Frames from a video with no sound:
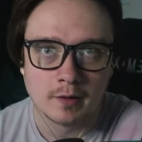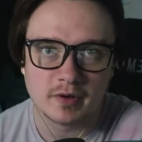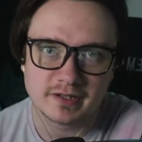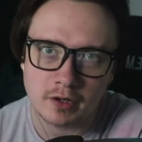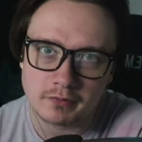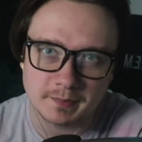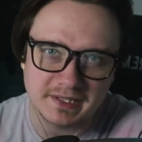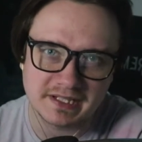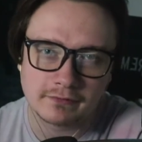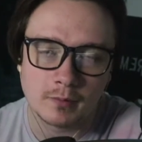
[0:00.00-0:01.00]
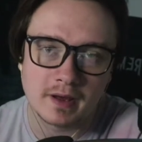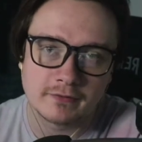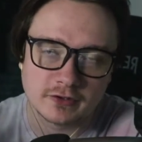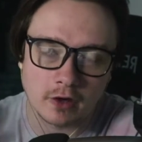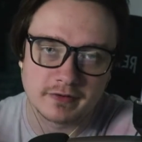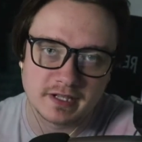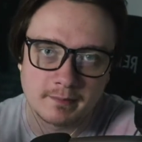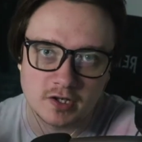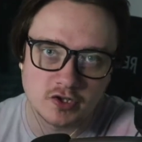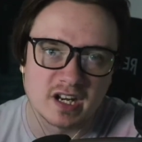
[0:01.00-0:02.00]
but it's going to be different methods obviously
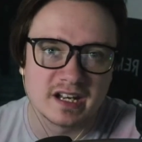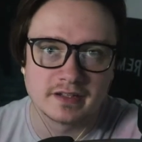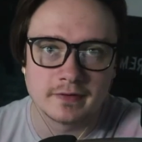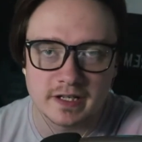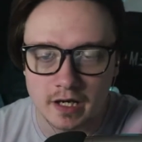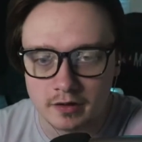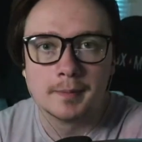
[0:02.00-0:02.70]
mentioned in this video.